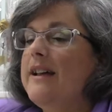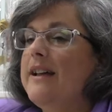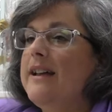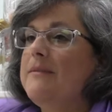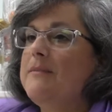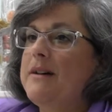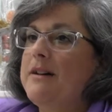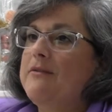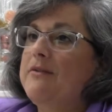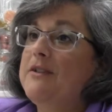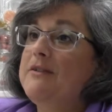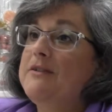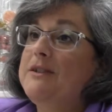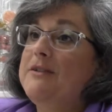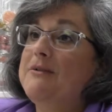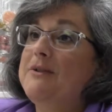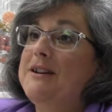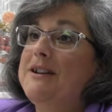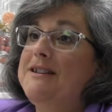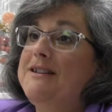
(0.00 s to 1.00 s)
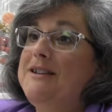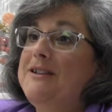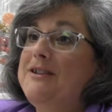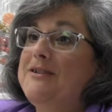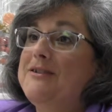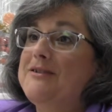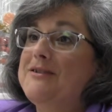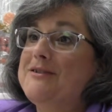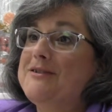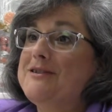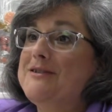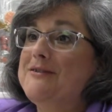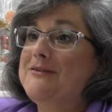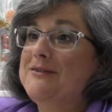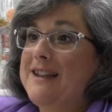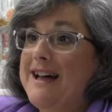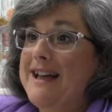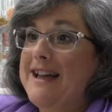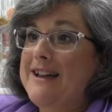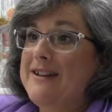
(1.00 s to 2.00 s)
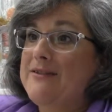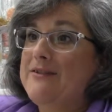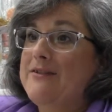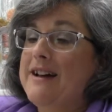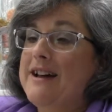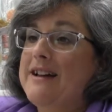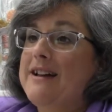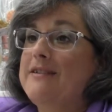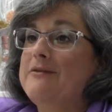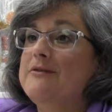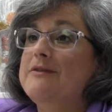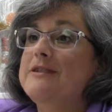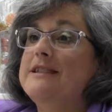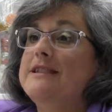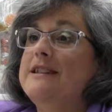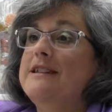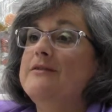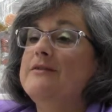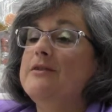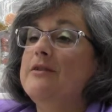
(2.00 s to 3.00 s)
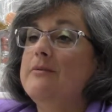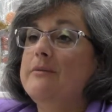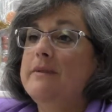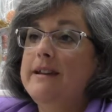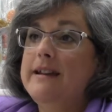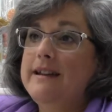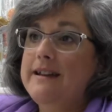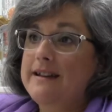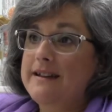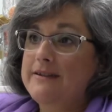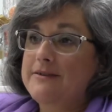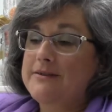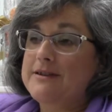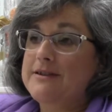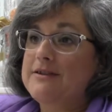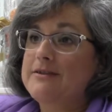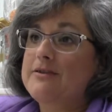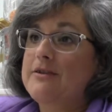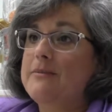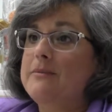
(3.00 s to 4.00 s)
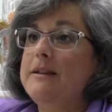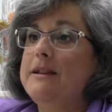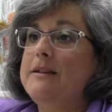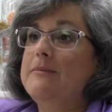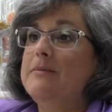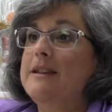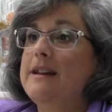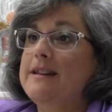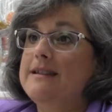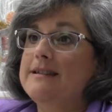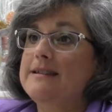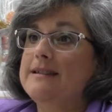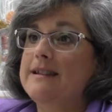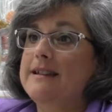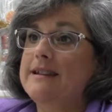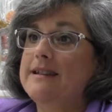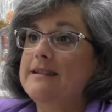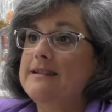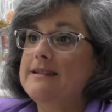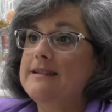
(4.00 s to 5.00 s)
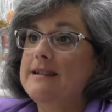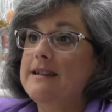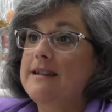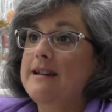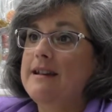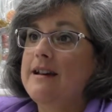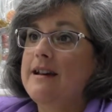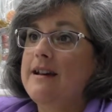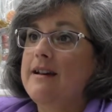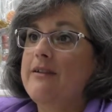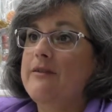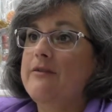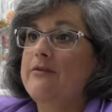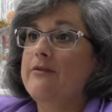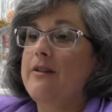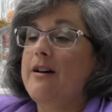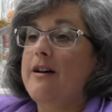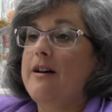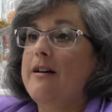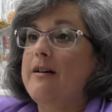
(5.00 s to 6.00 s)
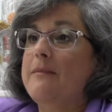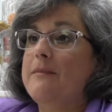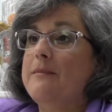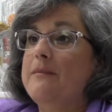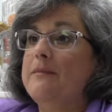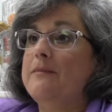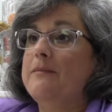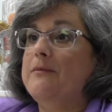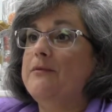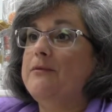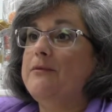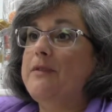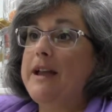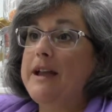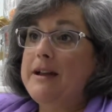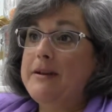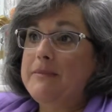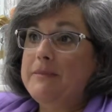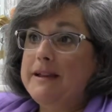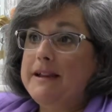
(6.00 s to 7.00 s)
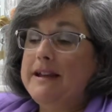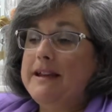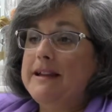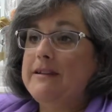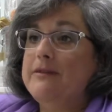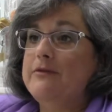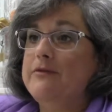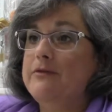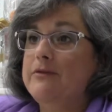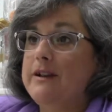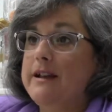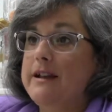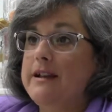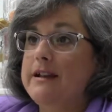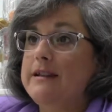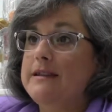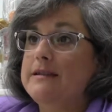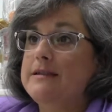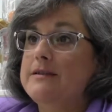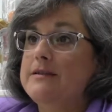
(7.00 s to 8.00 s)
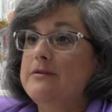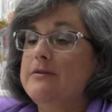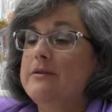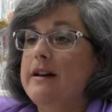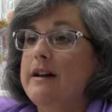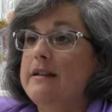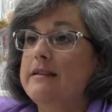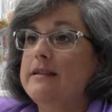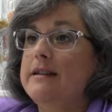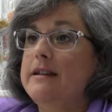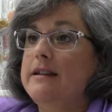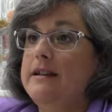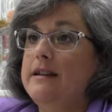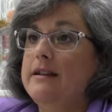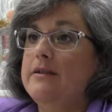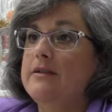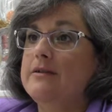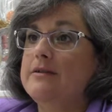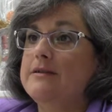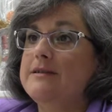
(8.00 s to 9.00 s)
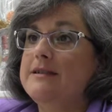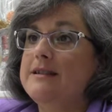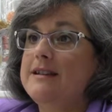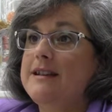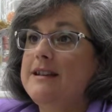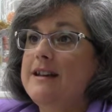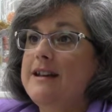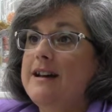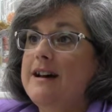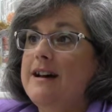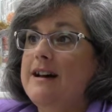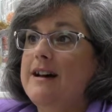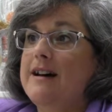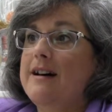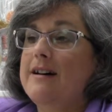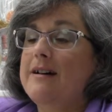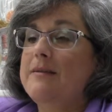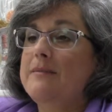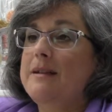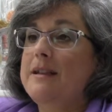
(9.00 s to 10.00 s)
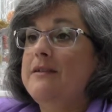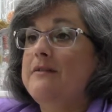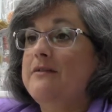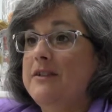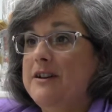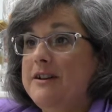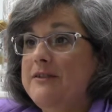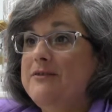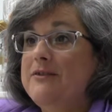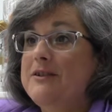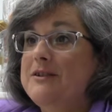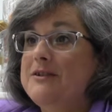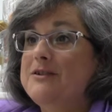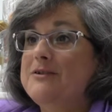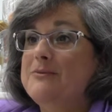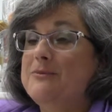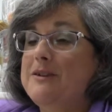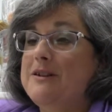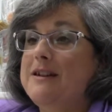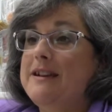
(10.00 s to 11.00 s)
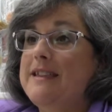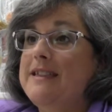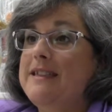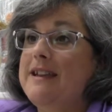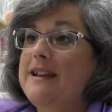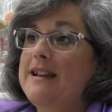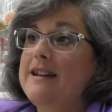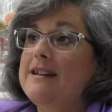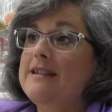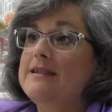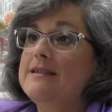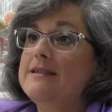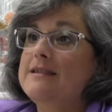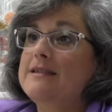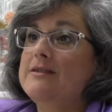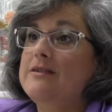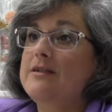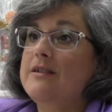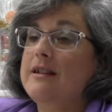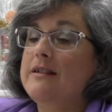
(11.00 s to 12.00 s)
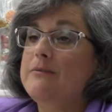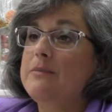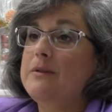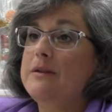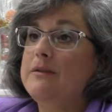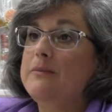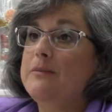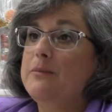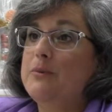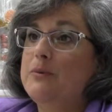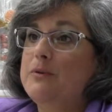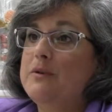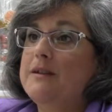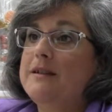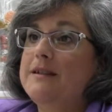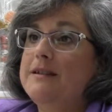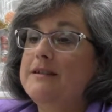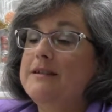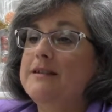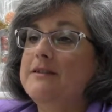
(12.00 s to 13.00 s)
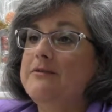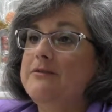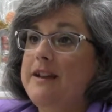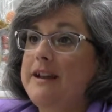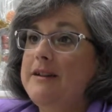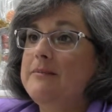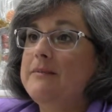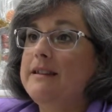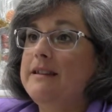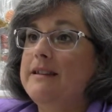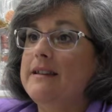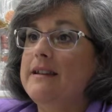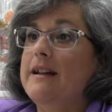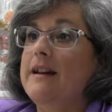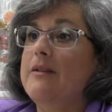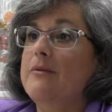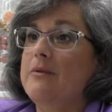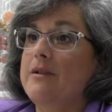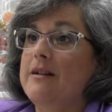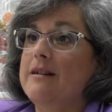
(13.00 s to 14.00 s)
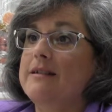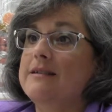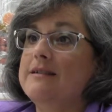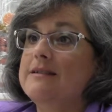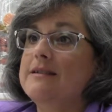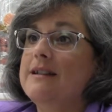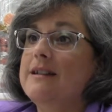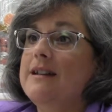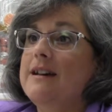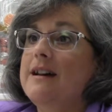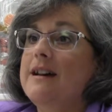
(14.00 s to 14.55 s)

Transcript: In my 51 years of life, I have received so many gifts and so many blessings from family and friends throughout the years. And the very first one, I think, is to have been born into the family that I was.